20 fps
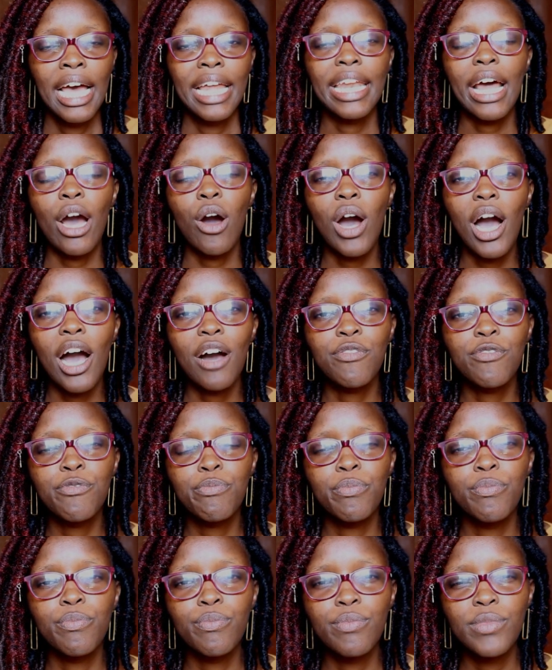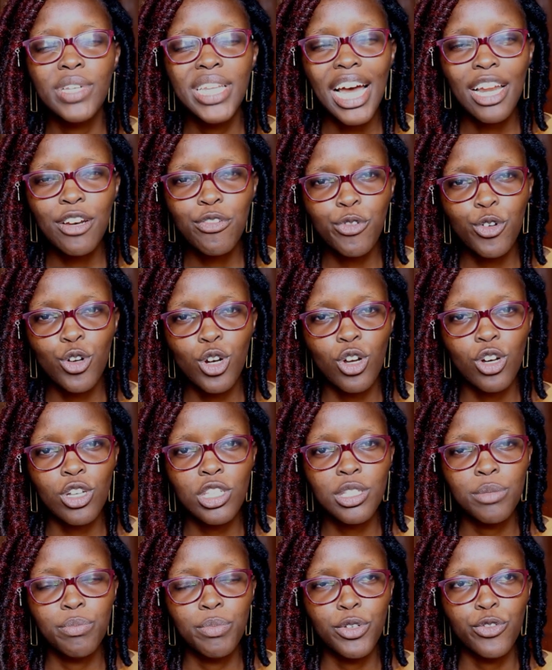Now I've done FAUX
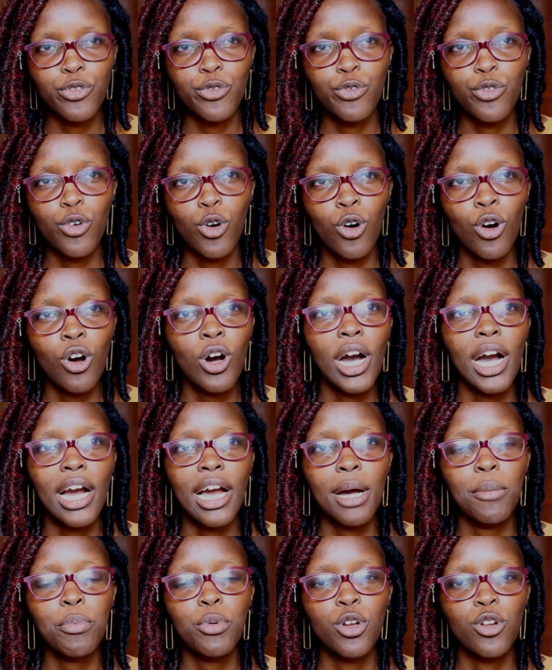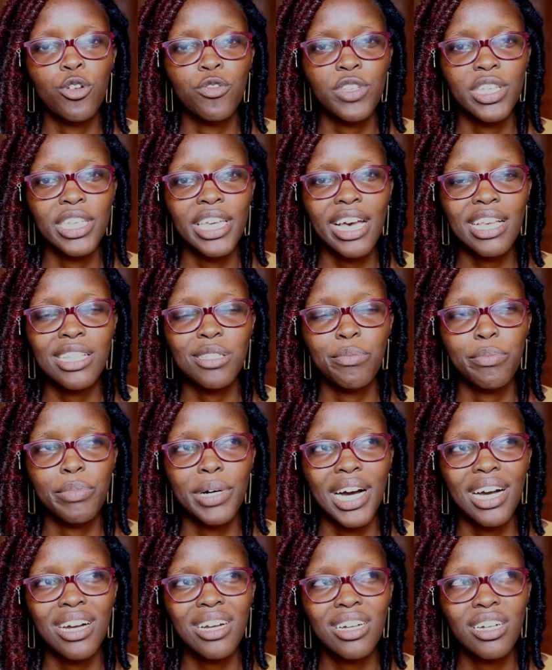LOCS before a couple of years
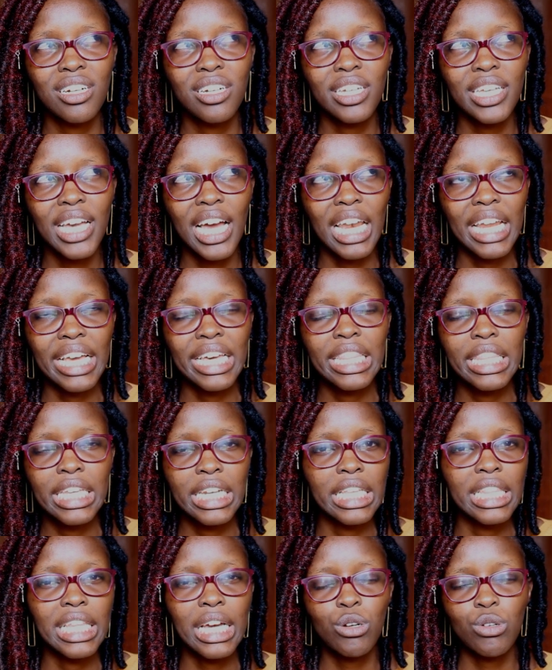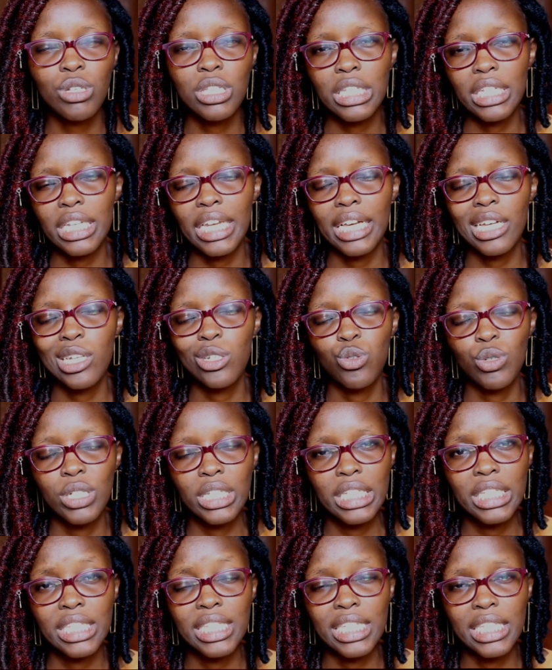back, like 3, that was in like
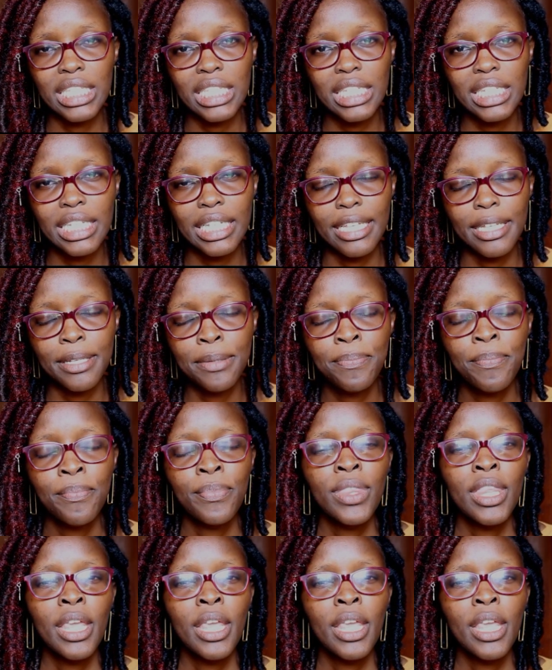2016.